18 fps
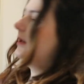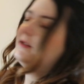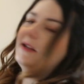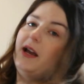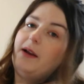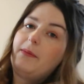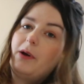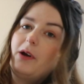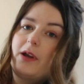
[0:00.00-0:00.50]
the
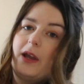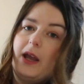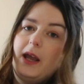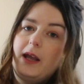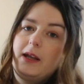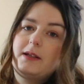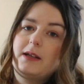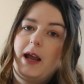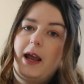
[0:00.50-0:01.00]
side
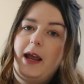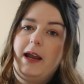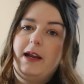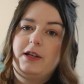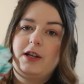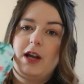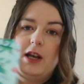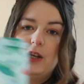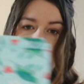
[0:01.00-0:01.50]
pocket, a
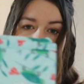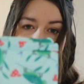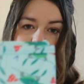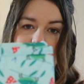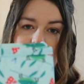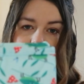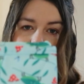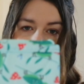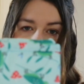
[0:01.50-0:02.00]
changing
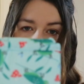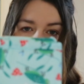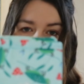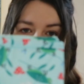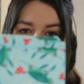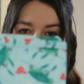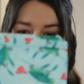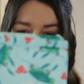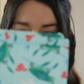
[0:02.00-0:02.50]
mat
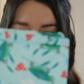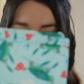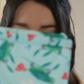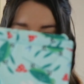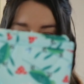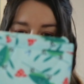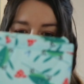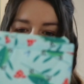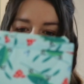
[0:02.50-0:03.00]
by
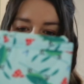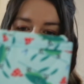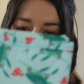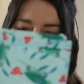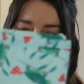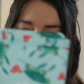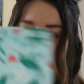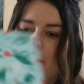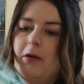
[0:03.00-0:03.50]
Bambino
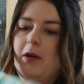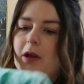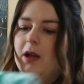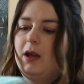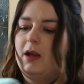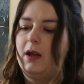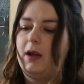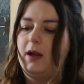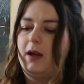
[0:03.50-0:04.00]
Mio.
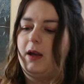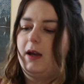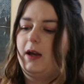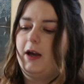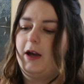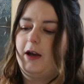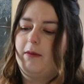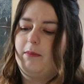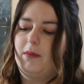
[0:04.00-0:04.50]

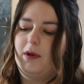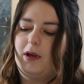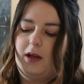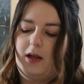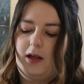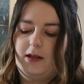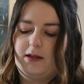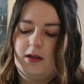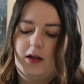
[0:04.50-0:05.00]

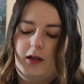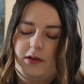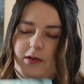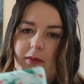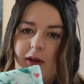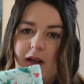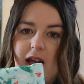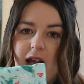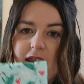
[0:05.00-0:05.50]
It's not
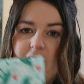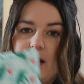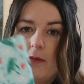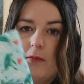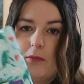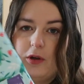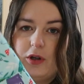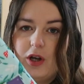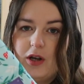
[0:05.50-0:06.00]
something that I
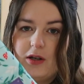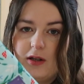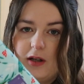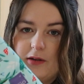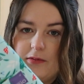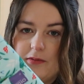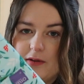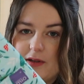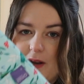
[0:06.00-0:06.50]
think we'll use in
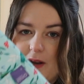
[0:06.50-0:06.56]
hospital